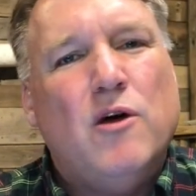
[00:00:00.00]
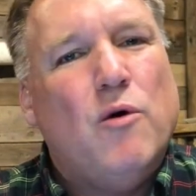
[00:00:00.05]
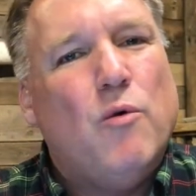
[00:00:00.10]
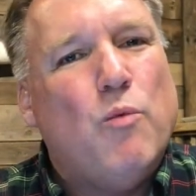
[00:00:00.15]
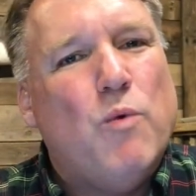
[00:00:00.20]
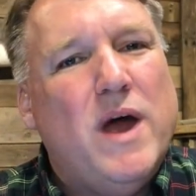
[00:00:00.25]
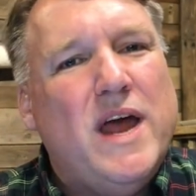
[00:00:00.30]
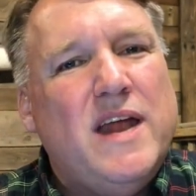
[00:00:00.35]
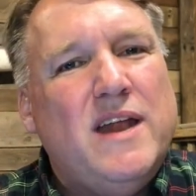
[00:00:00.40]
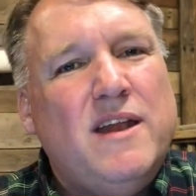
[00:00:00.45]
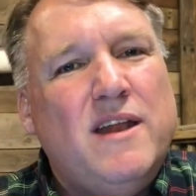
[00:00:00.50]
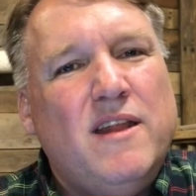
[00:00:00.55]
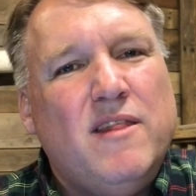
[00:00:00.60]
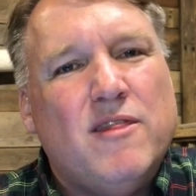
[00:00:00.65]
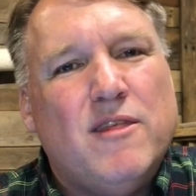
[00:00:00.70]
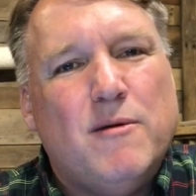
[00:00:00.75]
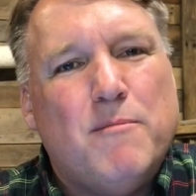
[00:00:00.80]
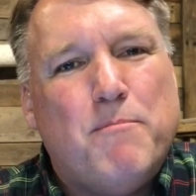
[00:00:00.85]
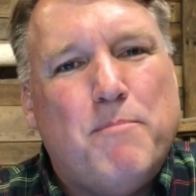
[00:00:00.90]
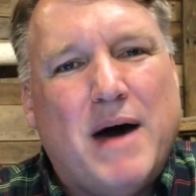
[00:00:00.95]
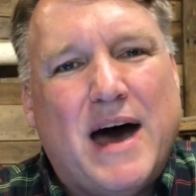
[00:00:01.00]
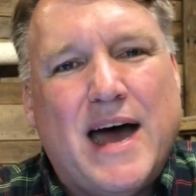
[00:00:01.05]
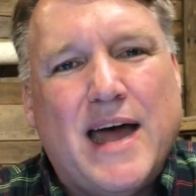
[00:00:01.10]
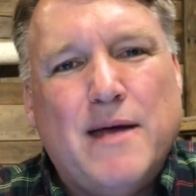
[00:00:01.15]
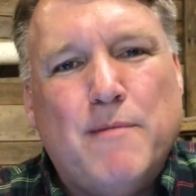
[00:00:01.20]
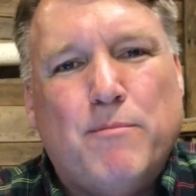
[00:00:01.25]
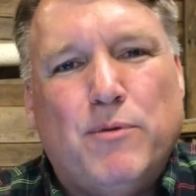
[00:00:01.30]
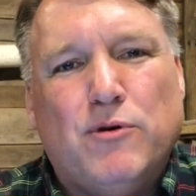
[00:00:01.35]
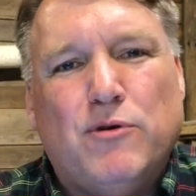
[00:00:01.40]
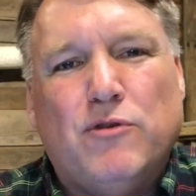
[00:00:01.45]
When the
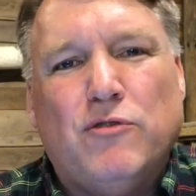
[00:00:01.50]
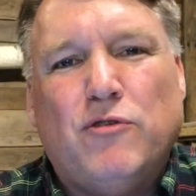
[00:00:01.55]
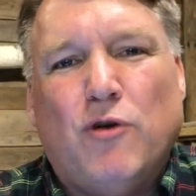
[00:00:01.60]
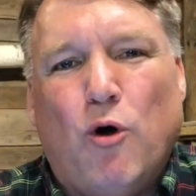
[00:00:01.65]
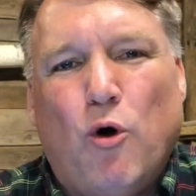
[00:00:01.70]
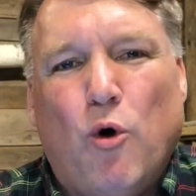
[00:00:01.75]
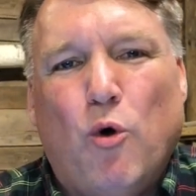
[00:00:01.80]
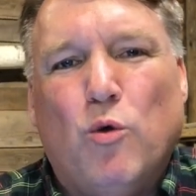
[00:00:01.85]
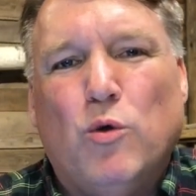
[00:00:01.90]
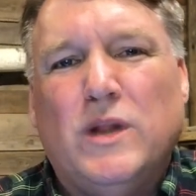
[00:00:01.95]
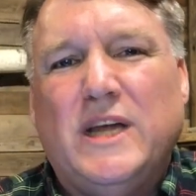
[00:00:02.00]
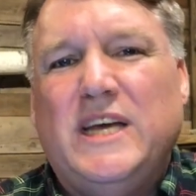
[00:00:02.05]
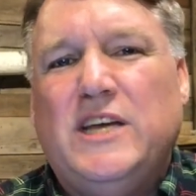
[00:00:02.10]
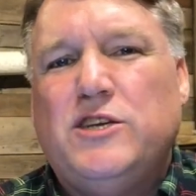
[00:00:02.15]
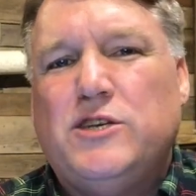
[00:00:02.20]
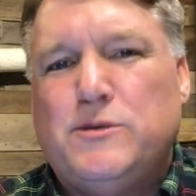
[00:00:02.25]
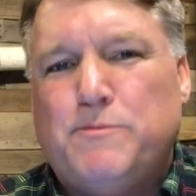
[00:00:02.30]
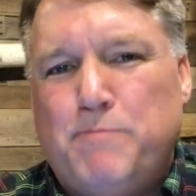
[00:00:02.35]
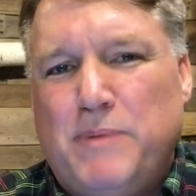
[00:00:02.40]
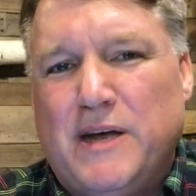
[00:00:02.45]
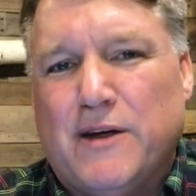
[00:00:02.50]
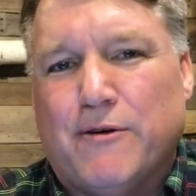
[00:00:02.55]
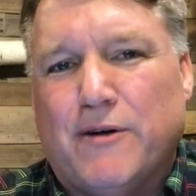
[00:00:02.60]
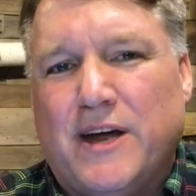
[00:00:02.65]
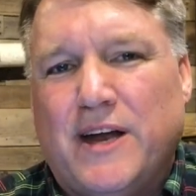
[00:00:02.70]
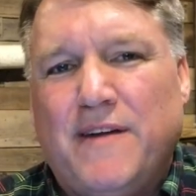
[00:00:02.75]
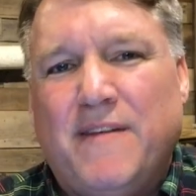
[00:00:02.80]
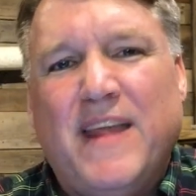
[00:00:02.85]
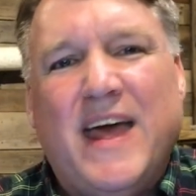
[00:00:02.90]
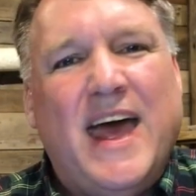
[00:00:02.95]
Bible's Holy
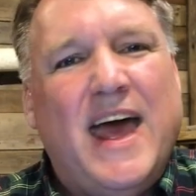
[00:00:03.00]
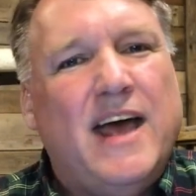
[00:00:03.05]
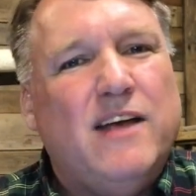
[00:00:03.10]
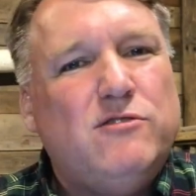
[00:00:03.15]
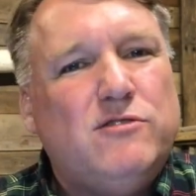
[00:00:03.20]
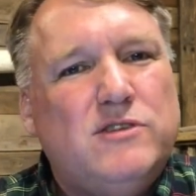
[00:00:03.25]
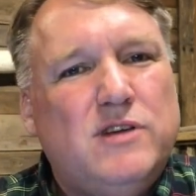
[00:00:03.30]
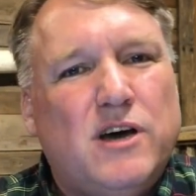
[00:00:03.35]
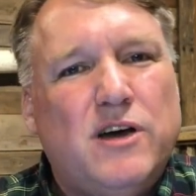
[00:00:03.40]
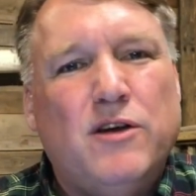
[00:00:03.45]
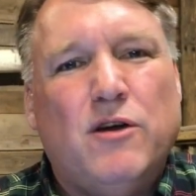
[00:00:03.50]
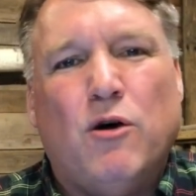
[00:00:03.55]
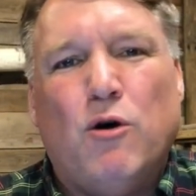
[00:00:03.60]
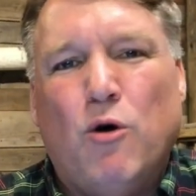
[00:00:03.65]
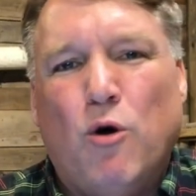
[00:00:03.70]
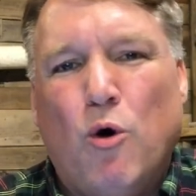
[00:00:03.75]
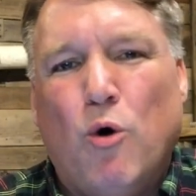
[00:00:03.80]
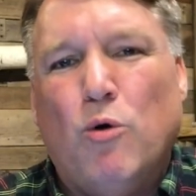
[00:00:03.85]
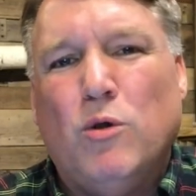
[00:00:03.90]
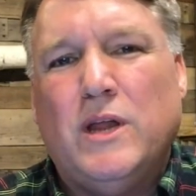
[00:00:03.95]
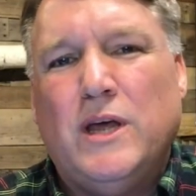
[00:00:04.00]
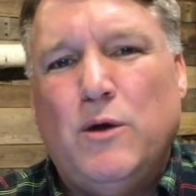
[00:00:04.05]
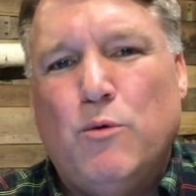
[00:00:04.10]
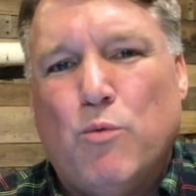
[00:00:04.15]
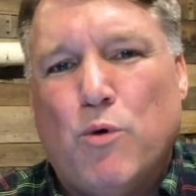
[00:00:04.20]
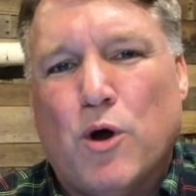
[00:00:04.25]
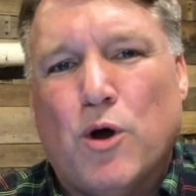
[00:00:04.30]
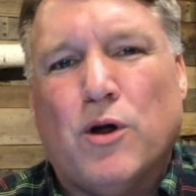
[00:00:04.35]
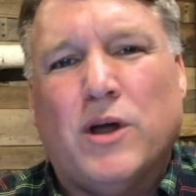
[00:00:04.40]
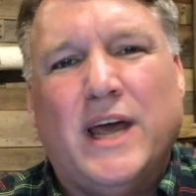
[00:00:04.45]
Spirit has done a holy
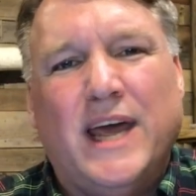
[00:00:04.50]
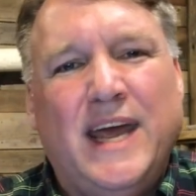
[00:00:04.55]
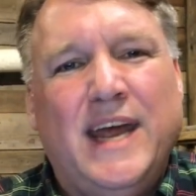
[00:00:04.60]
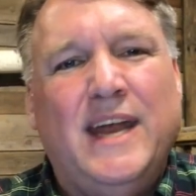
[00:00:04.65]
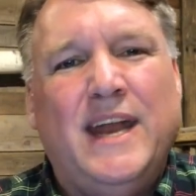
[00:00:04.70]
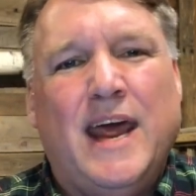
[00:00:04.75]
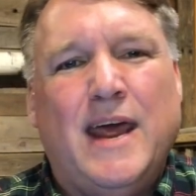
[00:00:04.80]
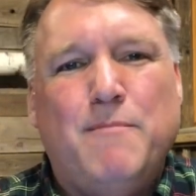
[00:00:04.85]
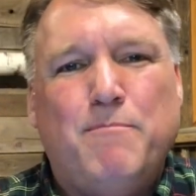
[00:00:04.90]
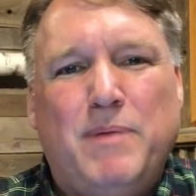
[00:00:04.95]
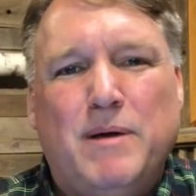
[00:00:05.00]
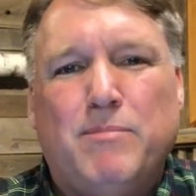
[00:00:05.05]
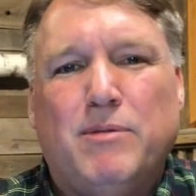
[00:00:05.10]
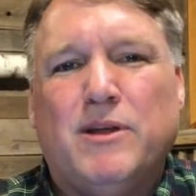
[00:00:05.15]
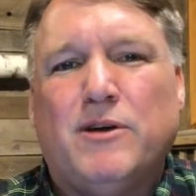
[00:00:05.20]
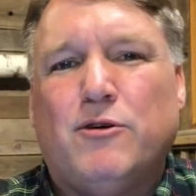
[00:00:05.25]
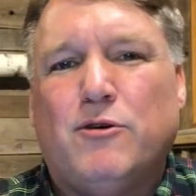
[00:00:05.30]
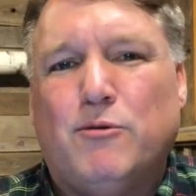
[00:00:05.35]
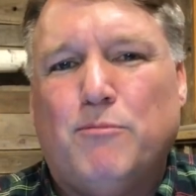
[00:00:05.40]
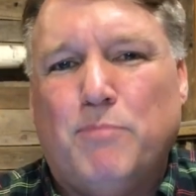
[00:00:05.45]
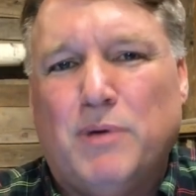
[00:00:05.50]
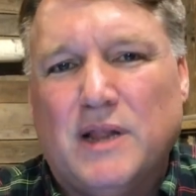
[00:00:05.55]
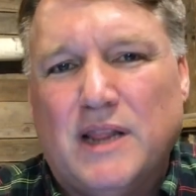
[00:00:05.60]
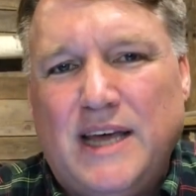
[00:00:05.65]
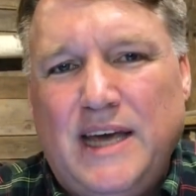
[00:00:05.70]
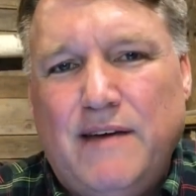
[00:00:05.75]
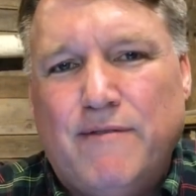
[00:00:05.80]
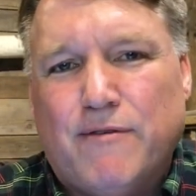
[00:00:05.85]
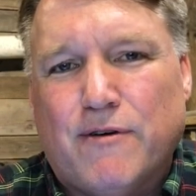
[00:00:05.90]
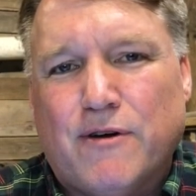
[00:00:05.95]
work in a biblical
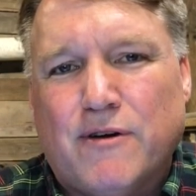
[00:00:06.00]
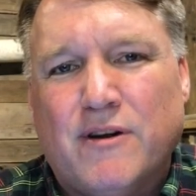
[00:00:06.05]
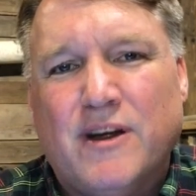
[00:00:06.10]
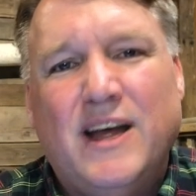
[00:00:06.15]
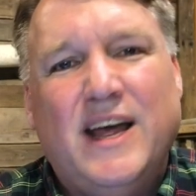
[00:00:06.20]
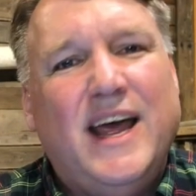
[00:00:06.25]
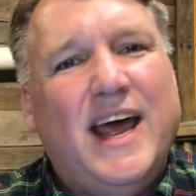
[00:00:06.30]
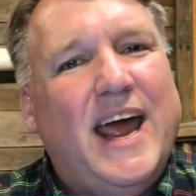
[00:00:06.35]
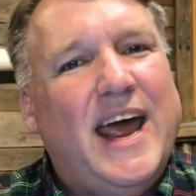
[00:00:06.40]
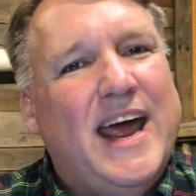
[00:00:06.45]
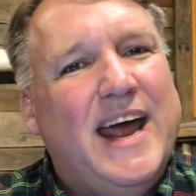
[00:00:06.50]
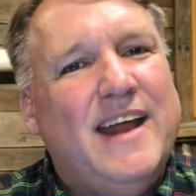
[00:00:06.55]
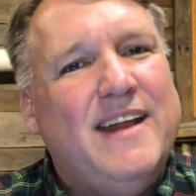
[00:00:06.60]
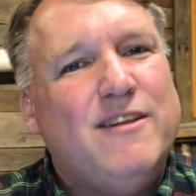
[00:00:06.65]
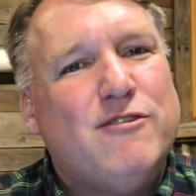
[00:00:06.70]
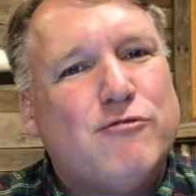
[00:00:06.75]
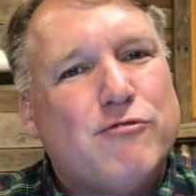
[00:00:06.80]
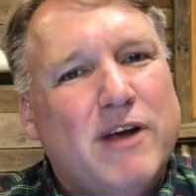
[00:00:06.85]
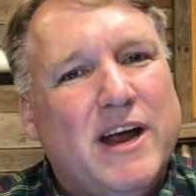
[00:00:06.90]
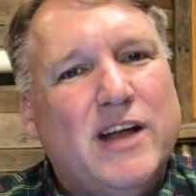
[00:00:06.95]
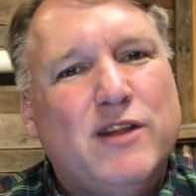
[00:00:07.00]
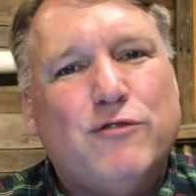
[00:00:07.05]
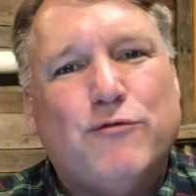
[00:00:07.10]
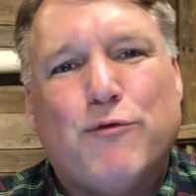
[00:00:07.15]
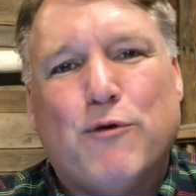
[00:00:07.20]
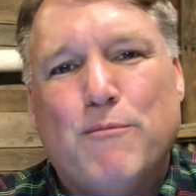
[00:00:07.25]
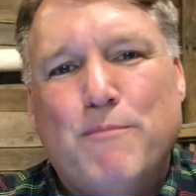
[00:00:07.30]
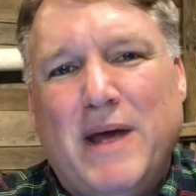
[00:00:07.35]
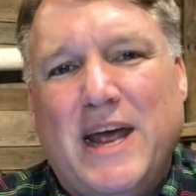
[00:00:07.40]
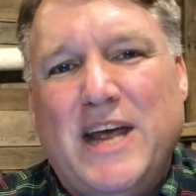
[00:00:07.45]
believer and
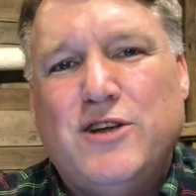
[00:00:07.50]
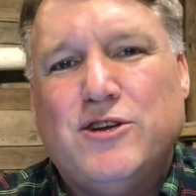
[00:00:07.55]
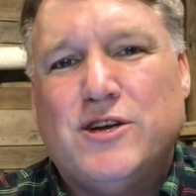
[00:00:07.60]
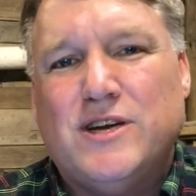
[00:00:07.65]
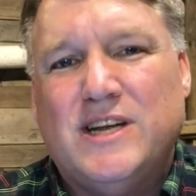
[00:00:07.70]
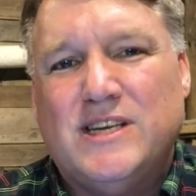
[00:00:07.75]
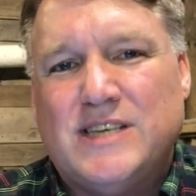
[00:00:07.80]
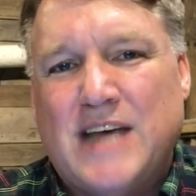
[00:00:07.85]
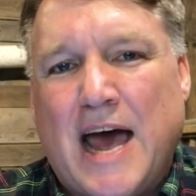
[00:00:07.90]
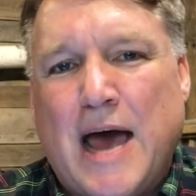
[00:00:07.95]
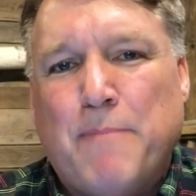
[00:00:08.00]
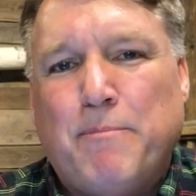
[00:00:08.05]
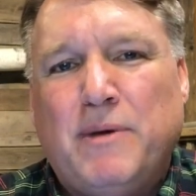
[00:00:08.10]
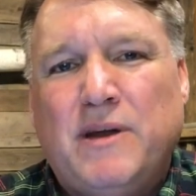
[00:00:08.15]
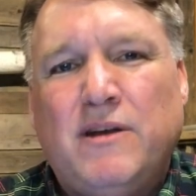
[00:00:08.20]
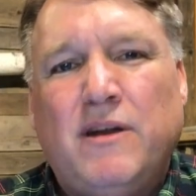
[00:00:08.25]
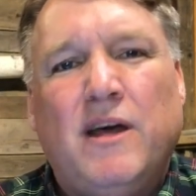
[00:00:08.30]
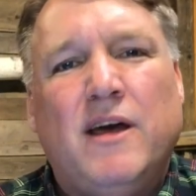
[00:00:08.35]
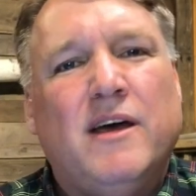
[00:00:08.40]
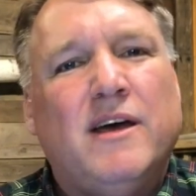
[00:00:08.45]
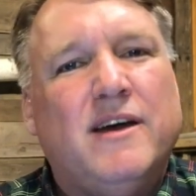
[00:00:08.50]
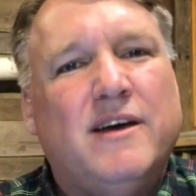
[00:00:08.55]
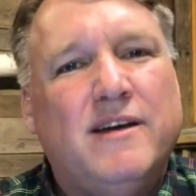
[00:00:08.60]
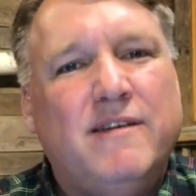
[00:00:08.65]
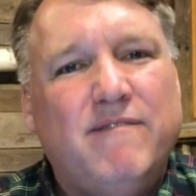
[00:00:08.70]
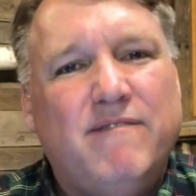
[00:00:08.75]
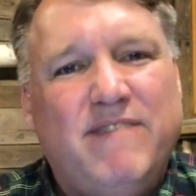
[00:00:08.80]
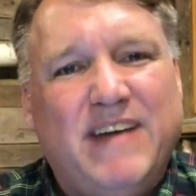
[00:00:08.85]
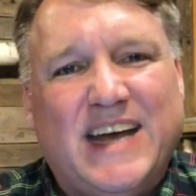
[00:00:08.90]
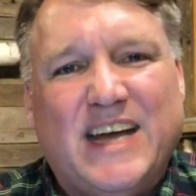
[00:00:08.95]
transformation has happened,
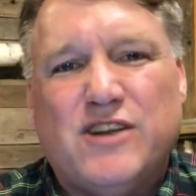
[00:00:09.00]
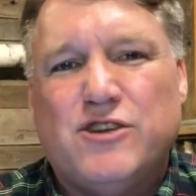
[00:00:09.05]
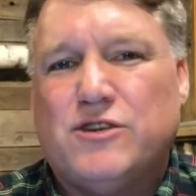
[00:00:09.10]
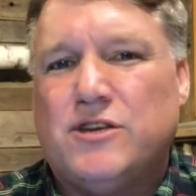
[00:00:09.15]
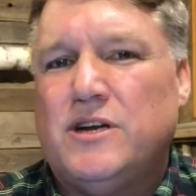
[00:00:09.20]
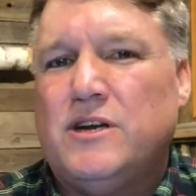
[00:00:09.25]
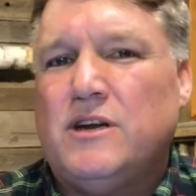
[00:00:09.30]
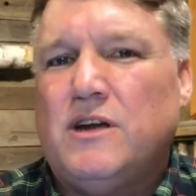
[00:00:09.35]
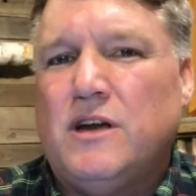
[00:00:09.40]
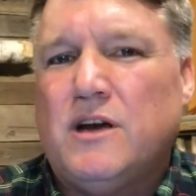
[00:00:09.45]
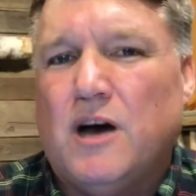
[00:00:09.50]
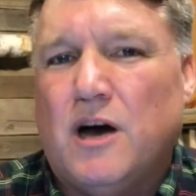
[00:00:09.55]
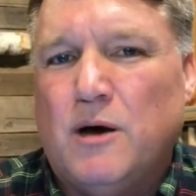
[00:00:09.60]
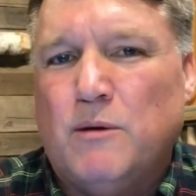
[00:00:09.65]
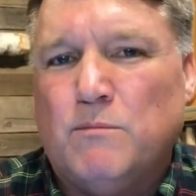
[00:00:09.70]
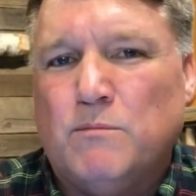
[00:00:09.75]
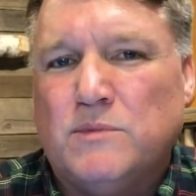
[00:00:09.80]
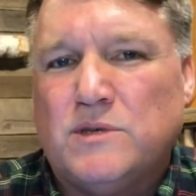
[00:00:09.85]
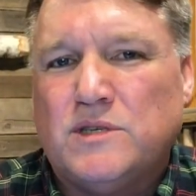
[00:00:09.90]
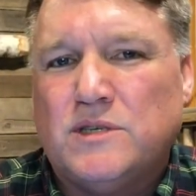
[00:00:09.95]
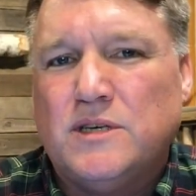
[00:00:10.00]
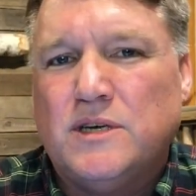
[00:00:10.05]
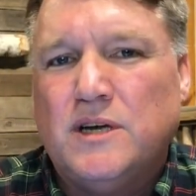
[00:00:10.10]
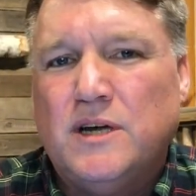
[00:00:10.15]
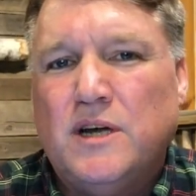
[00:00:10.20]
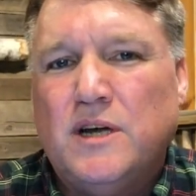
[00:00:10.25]
conviction comes.